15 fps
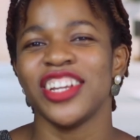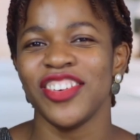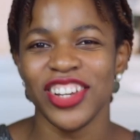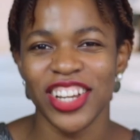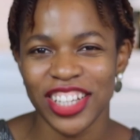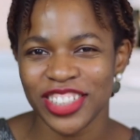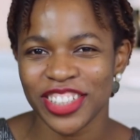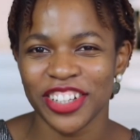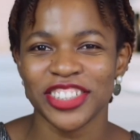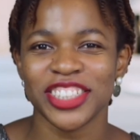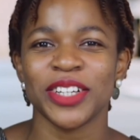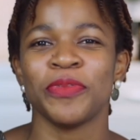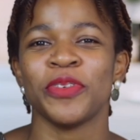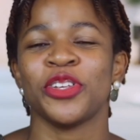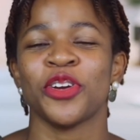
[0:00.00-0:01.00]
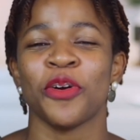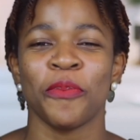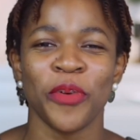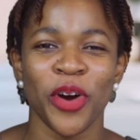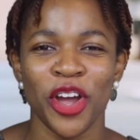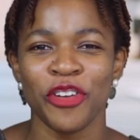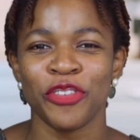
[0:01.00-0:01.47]
a relationship with your
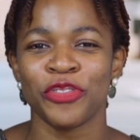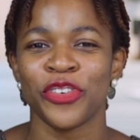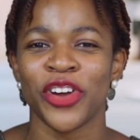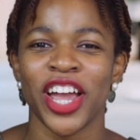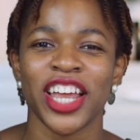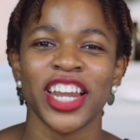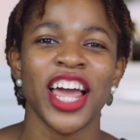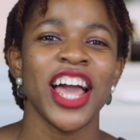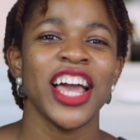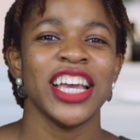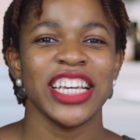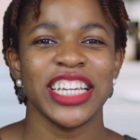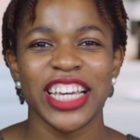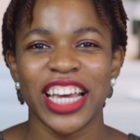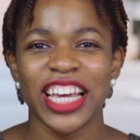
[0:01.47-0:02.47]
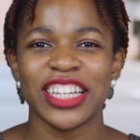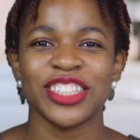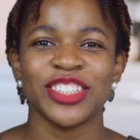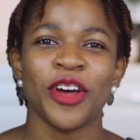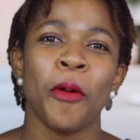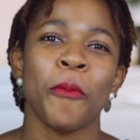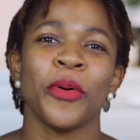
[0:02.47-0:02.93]
boyfriend, yes,
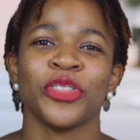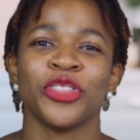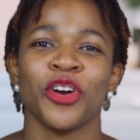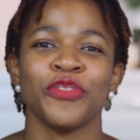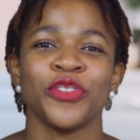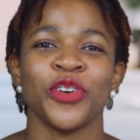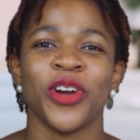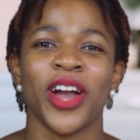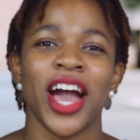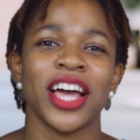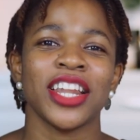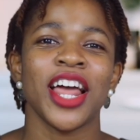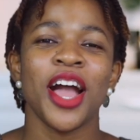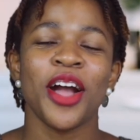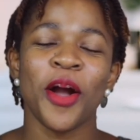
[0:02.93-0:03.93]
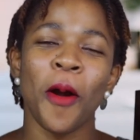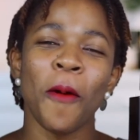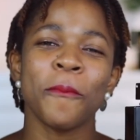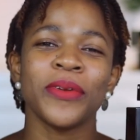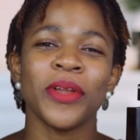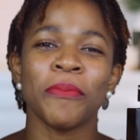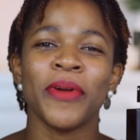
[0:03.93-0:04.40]
both of you can
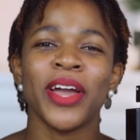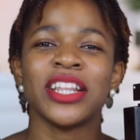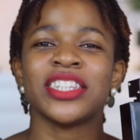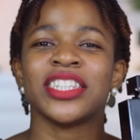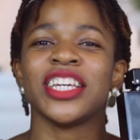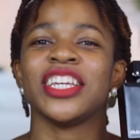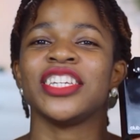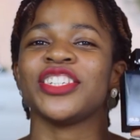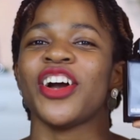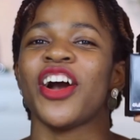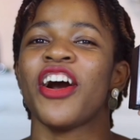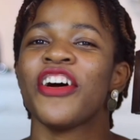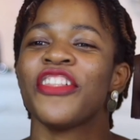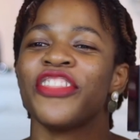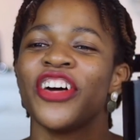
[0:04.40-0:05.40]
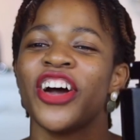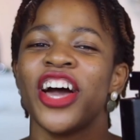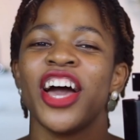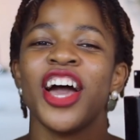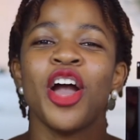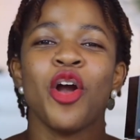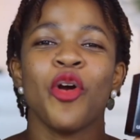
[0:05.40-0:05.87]
complement each
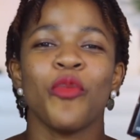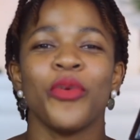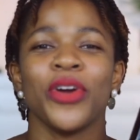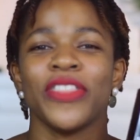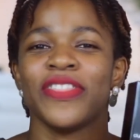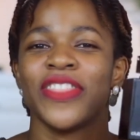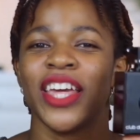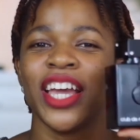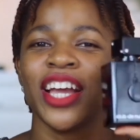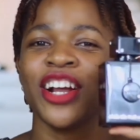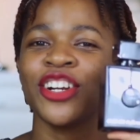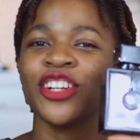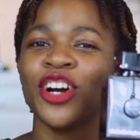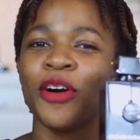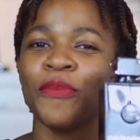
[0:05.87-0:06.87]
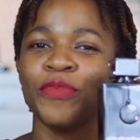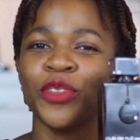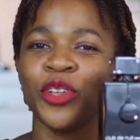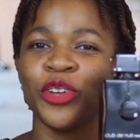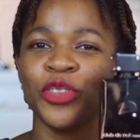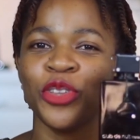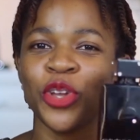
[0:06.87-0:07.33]
other with the
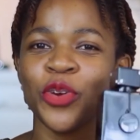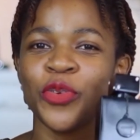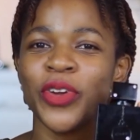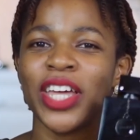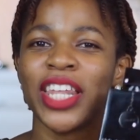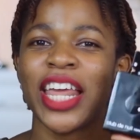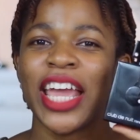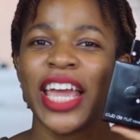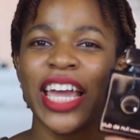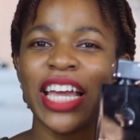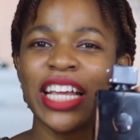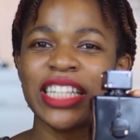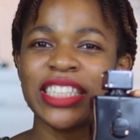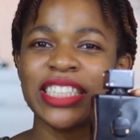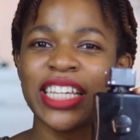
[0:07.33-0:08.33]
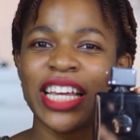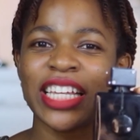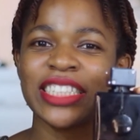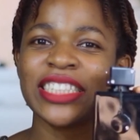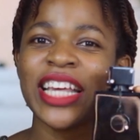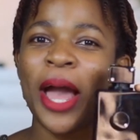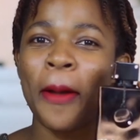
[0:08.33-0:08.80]
Club de Nuit
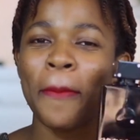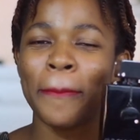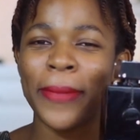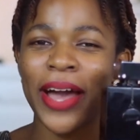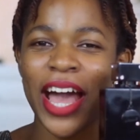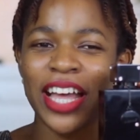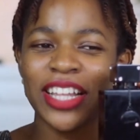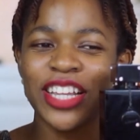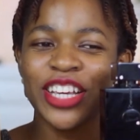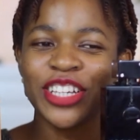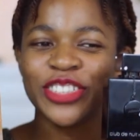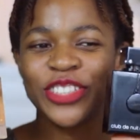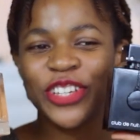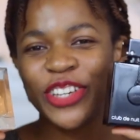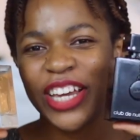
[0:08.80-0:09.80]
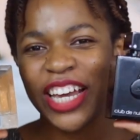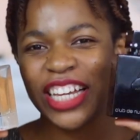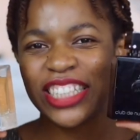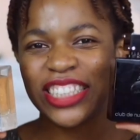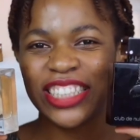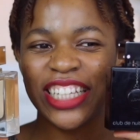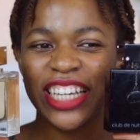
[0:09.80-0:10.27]
Intense man. So you
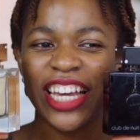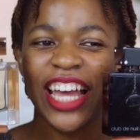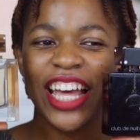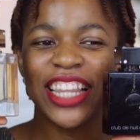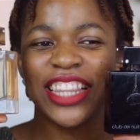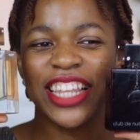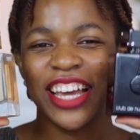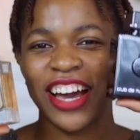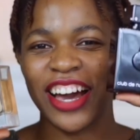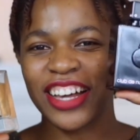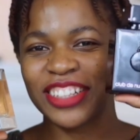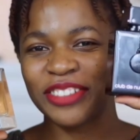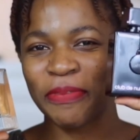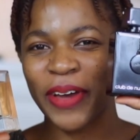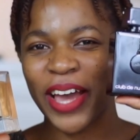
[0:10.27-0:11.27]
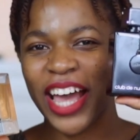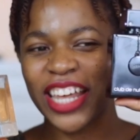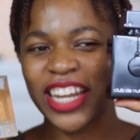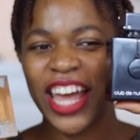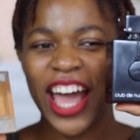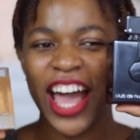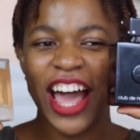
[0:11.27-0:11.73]
can see the
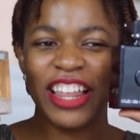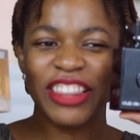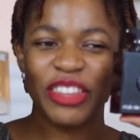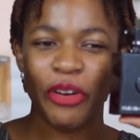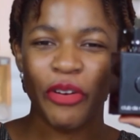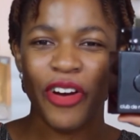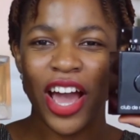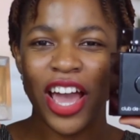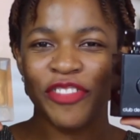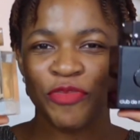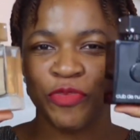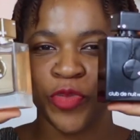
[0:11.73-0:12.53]
husband and the wife.